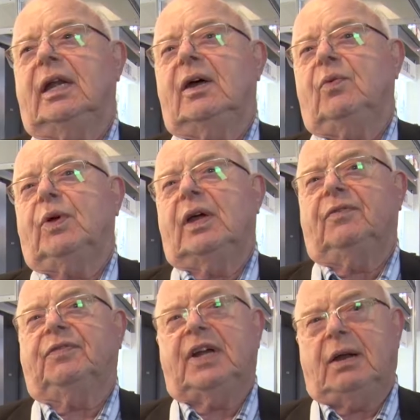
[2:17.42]
There we
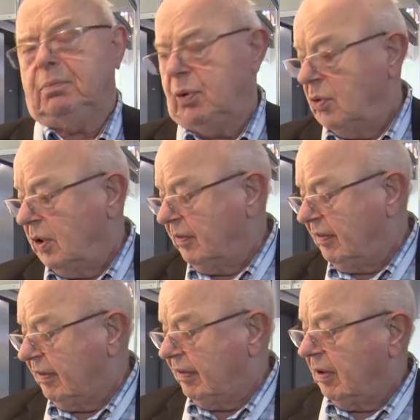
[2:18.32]
have 10
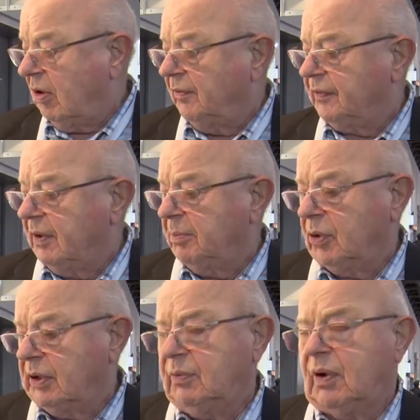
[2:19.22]
points of the
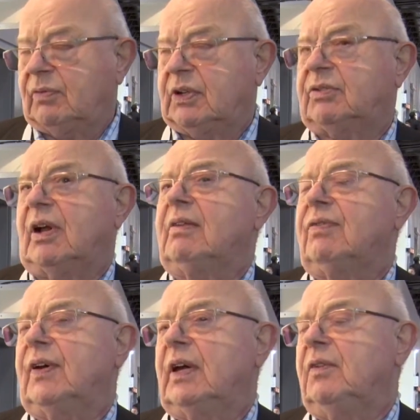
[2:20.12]
body where we
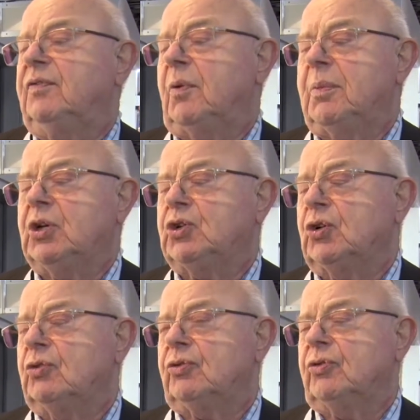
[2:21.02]
transfer
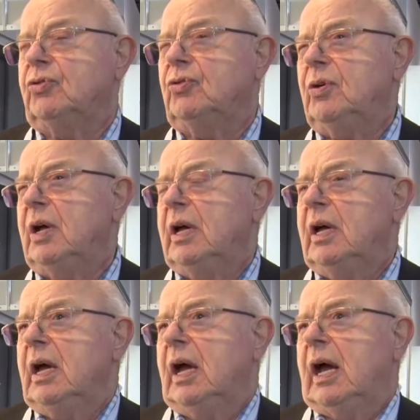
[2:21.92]
information to.
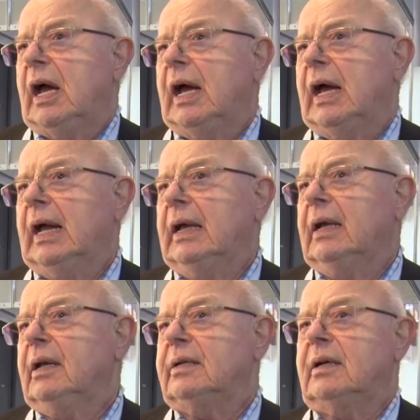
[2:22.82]

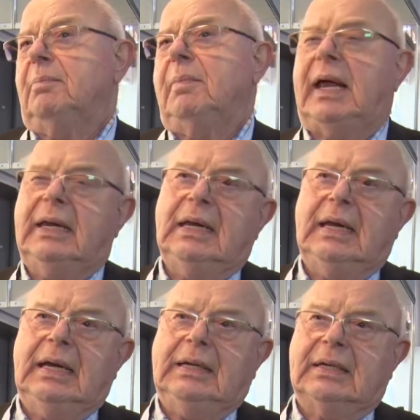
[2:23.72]
And
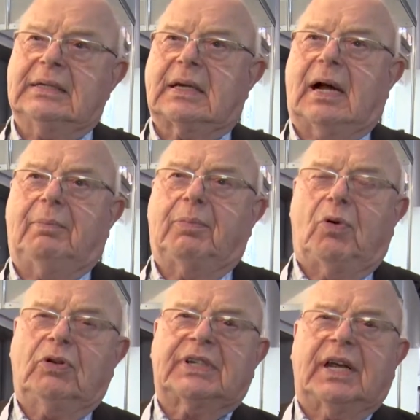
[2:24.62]
mainly these are
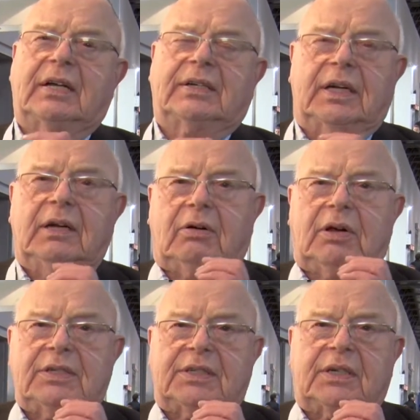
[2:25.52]
both hand in
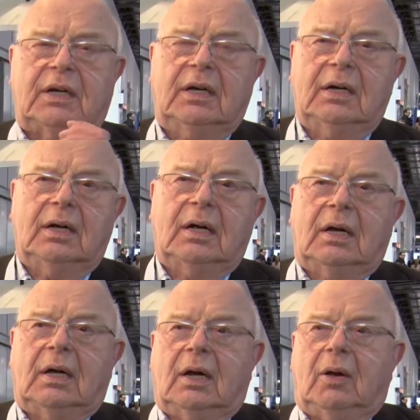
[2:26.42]
wrist,
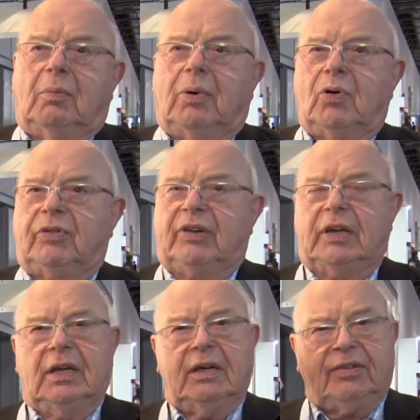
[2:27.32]
both
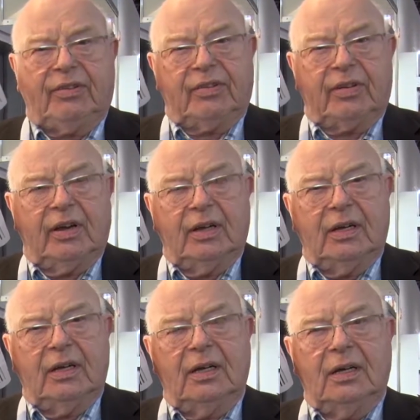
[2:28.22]
ears,
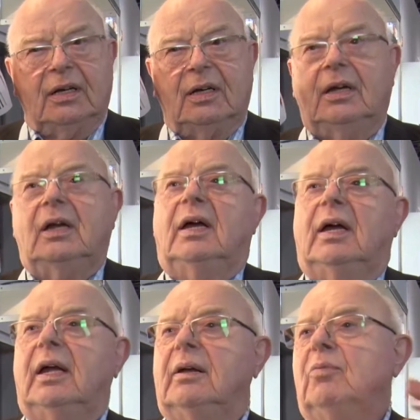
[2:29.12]

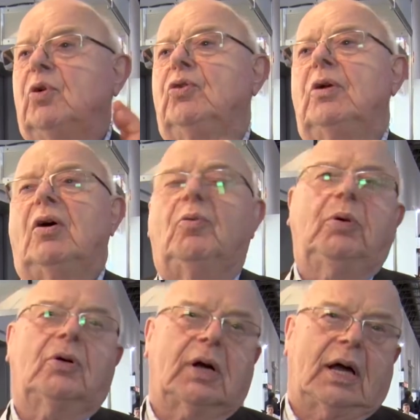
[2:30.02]
and medulla
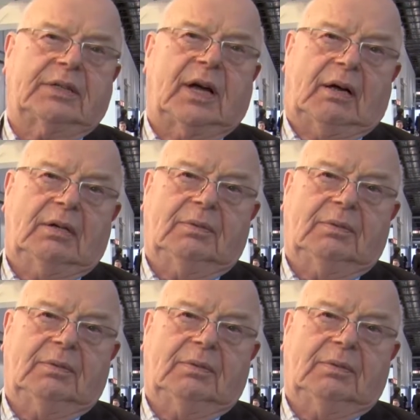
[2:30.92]
oblongata.